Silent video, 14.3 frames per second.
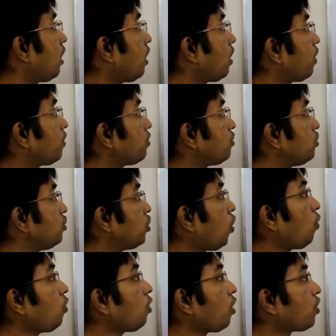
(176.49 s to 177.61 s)
are
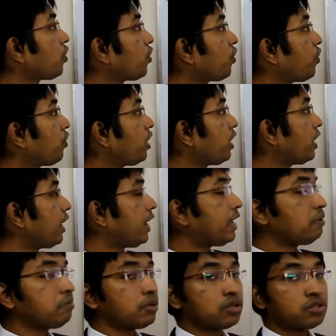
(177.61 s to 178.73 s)
no longer
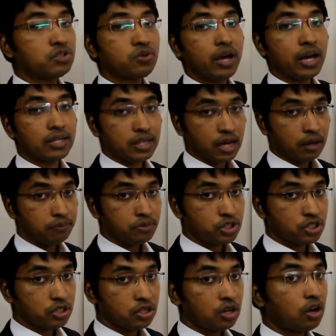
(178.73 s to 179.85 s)
able to
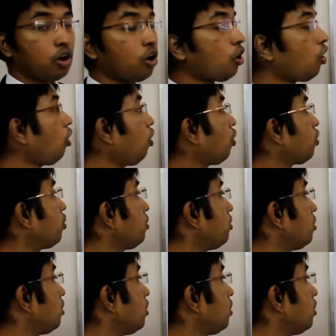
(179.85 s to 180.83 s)
adapt, or